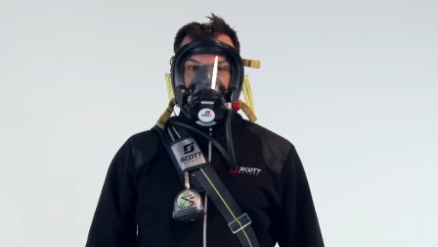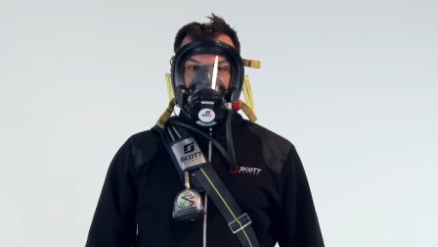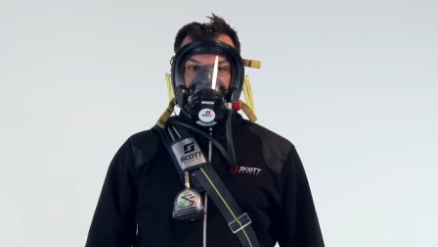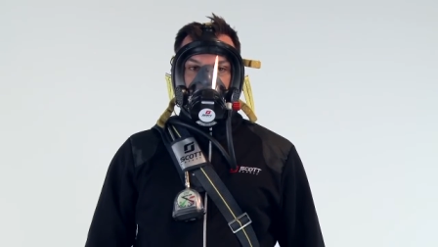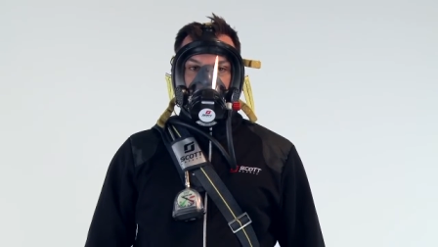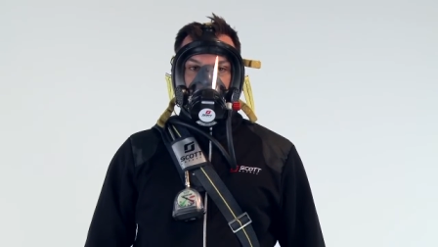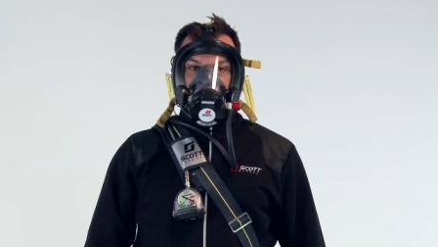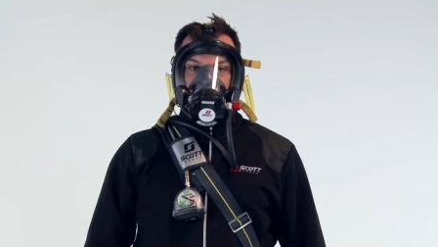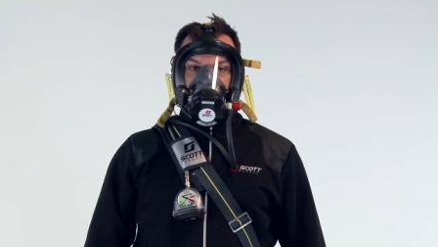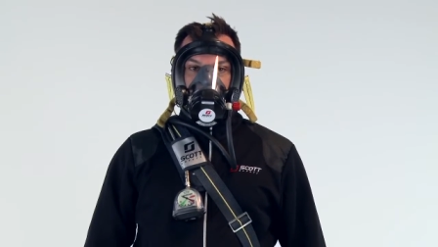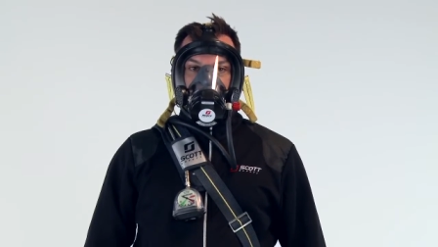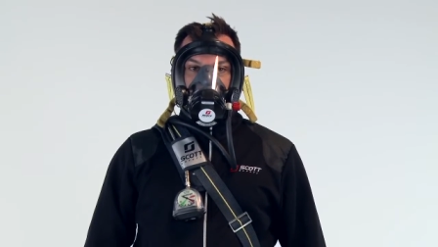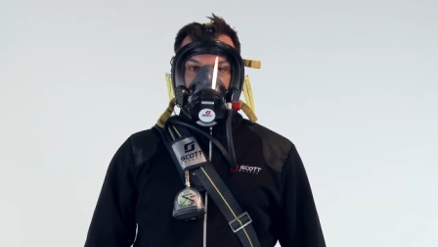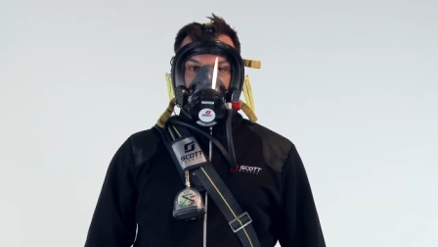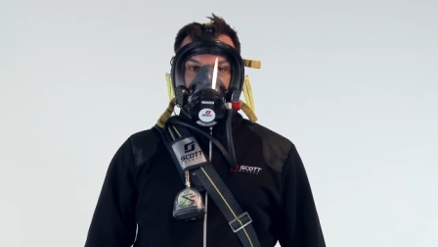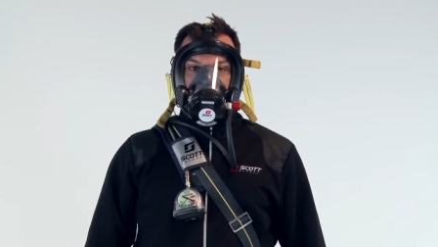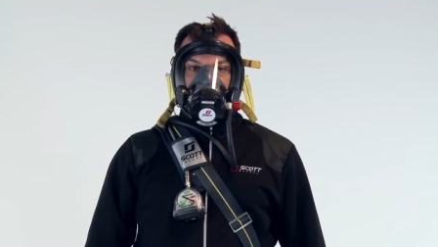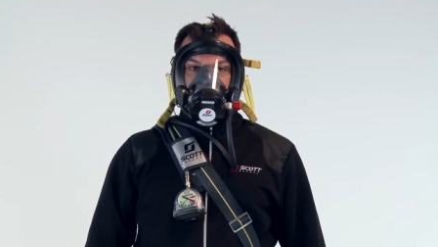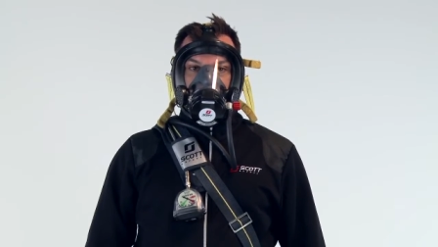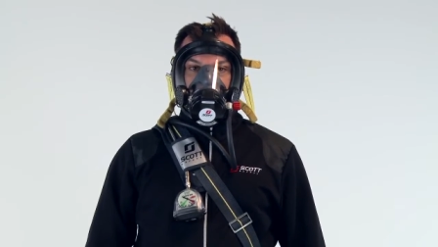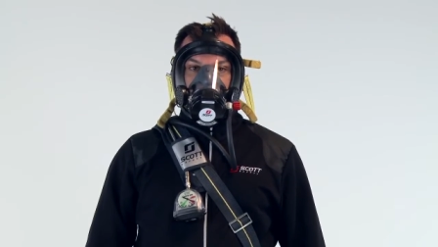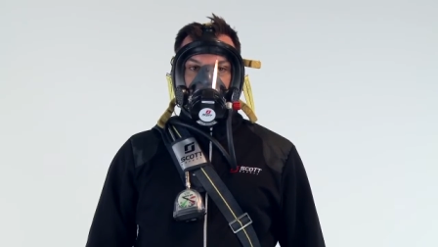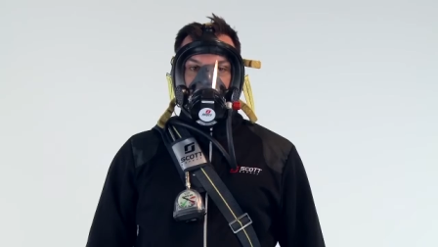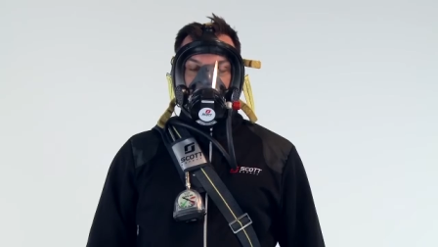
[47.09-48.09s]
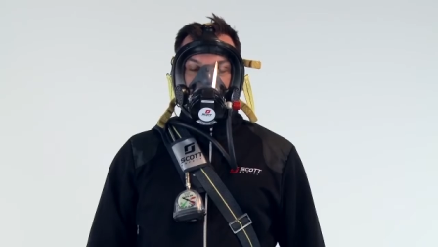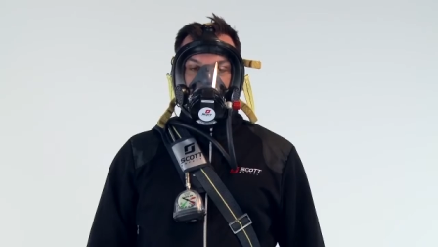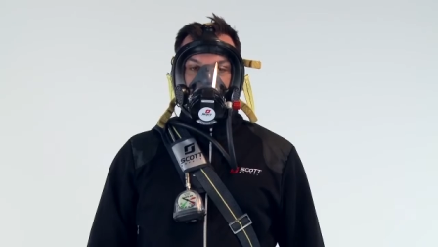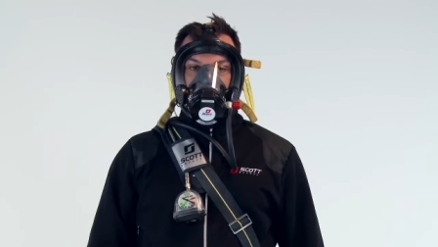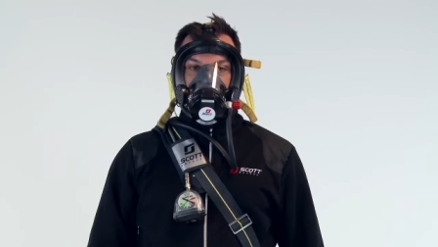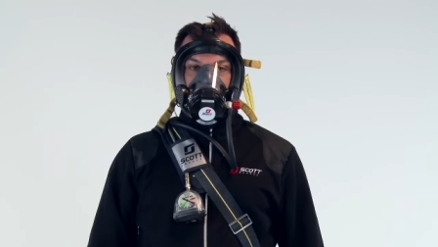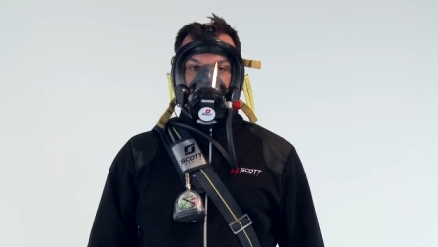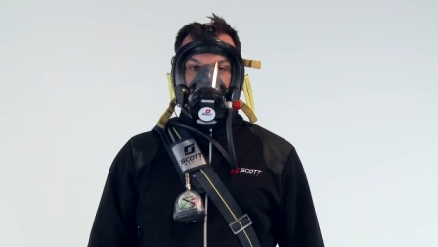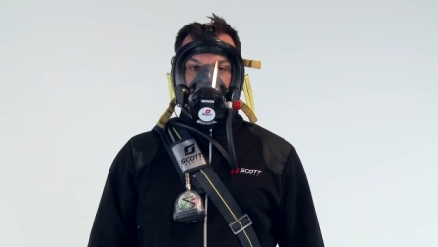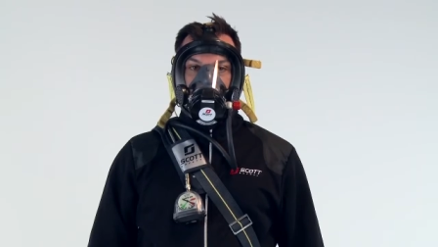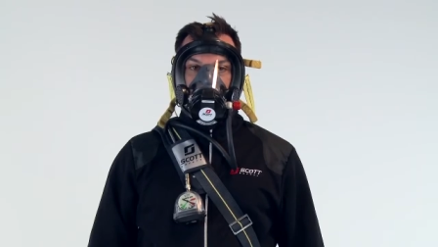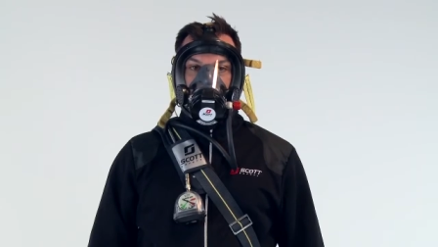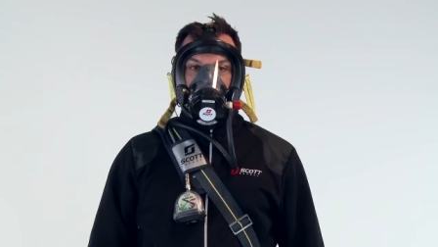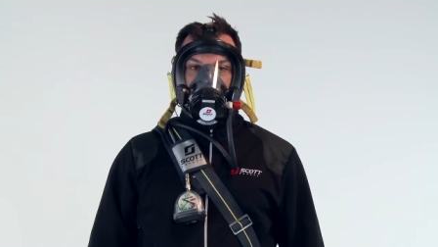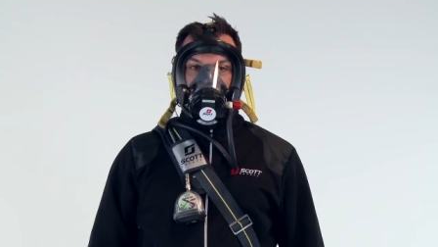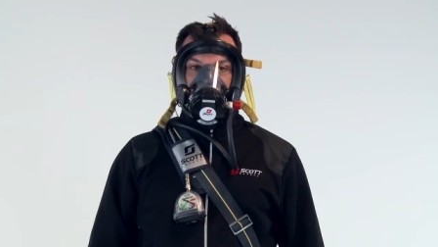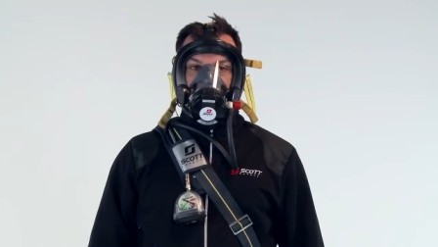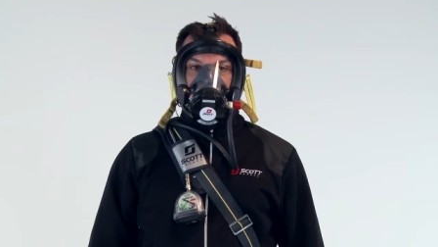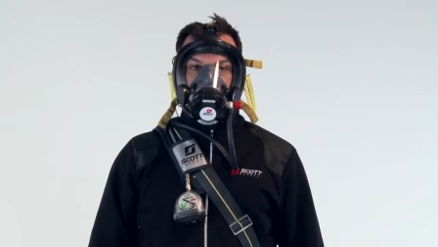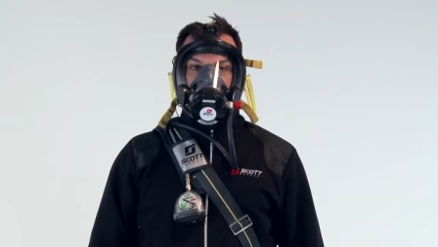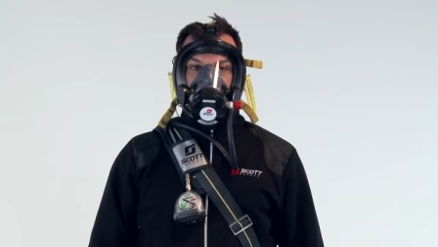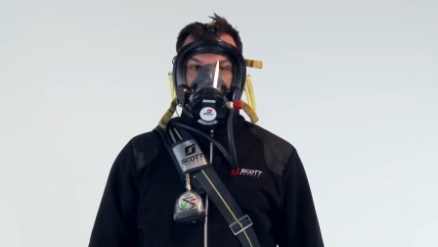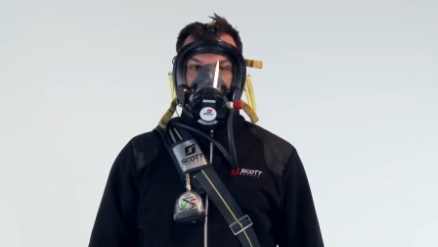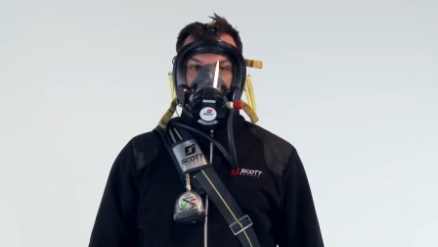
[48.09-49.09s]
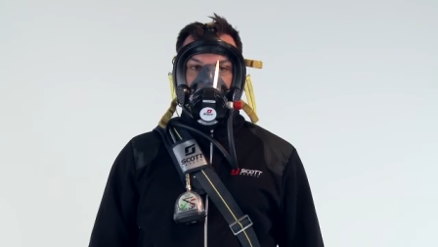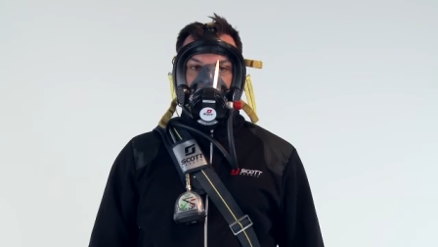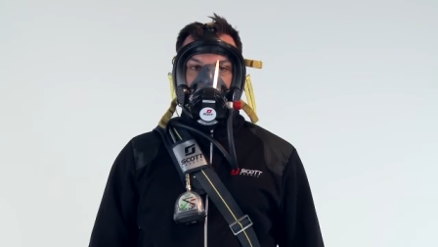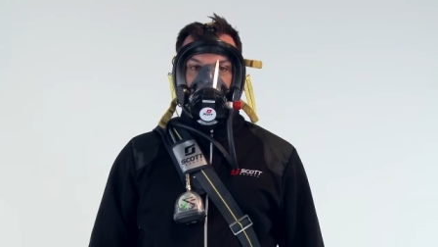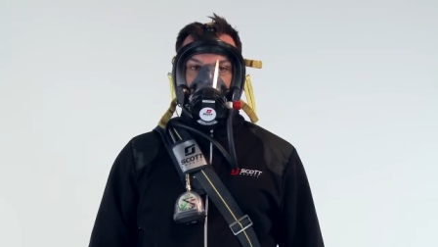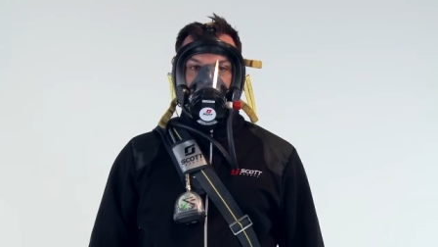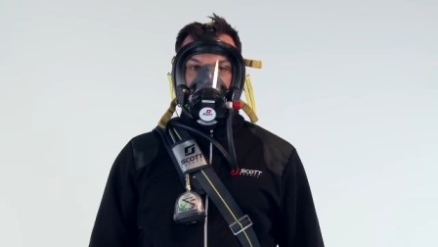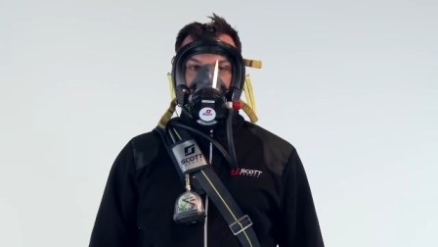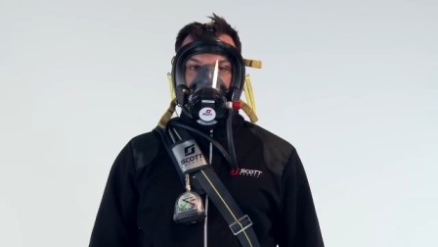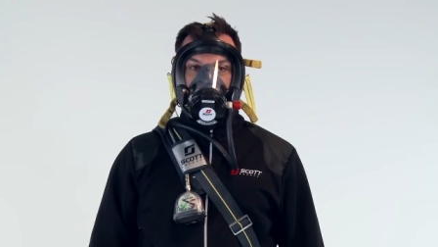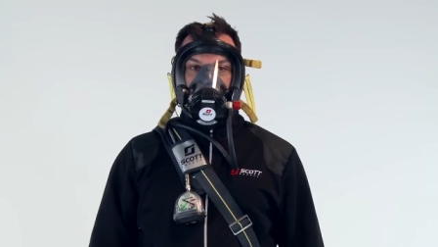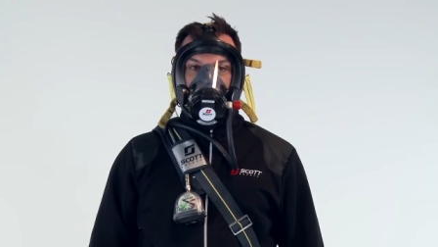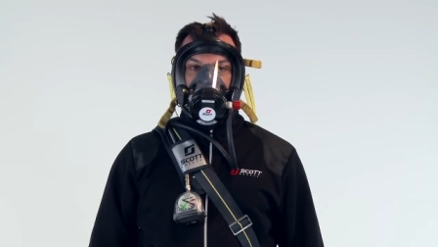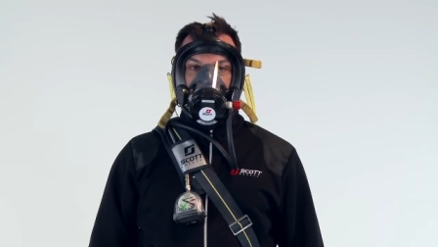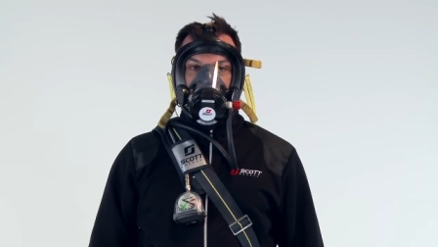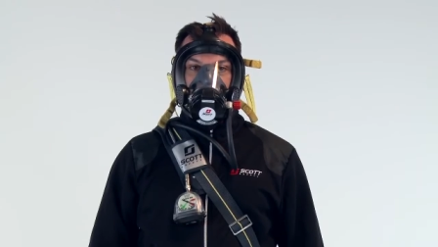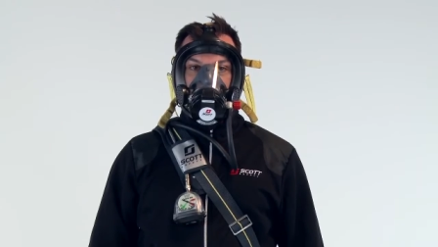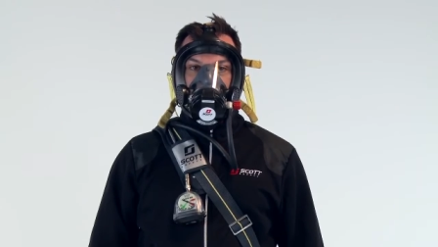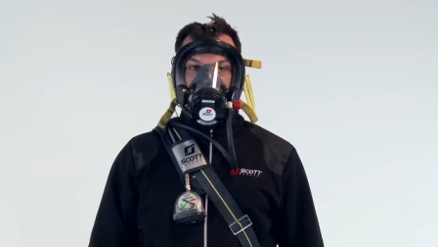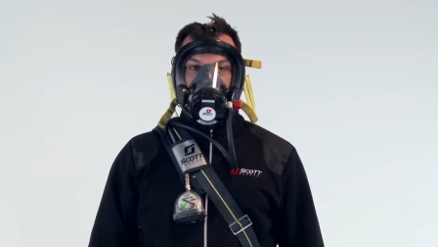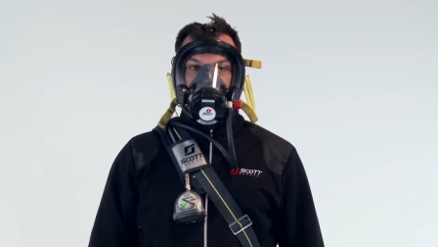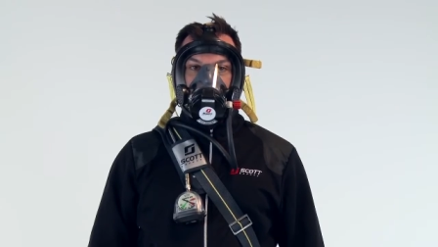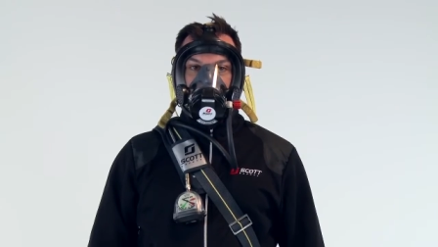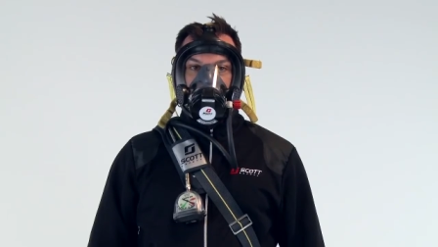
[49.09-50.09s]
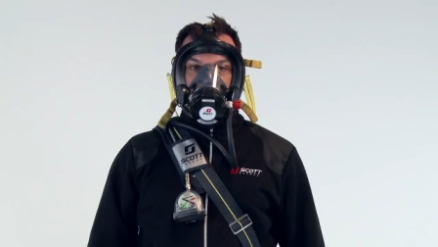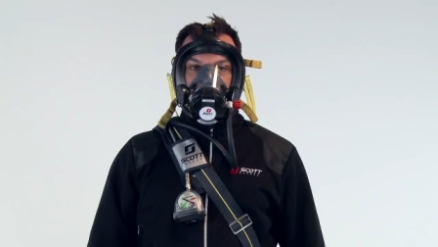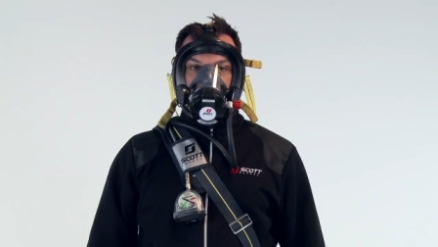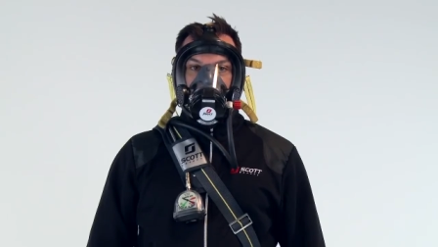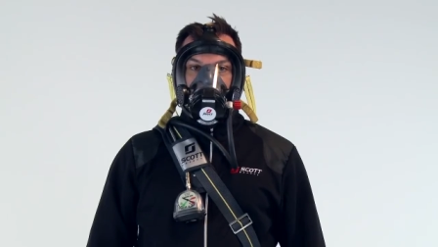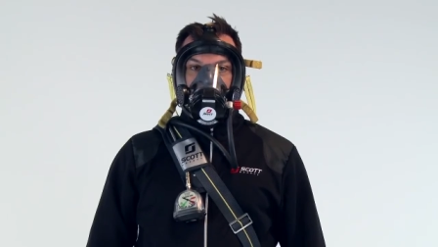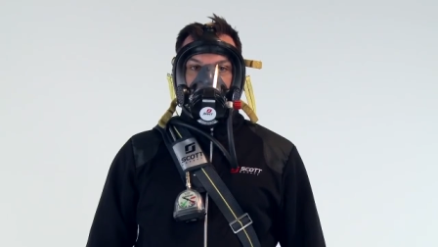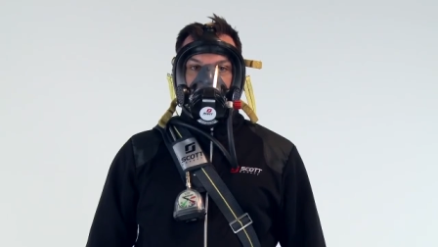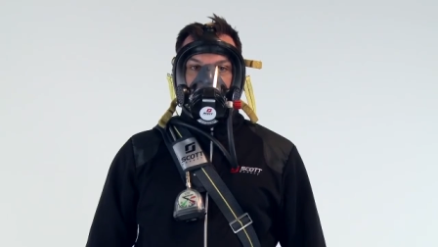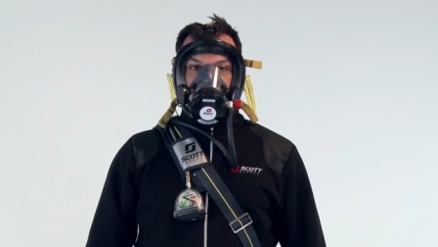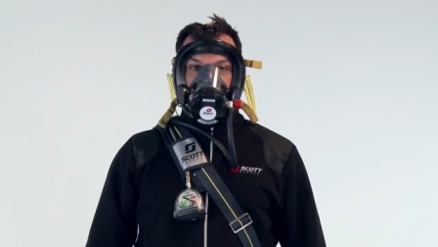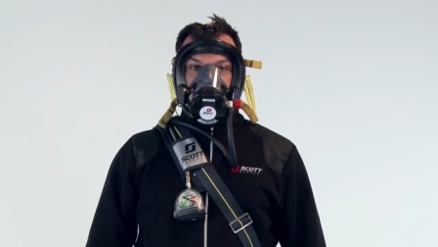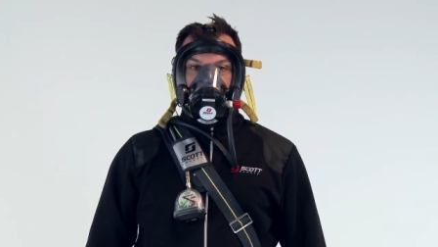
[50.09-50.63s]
Take several deep breaths to check the operation of the respirator.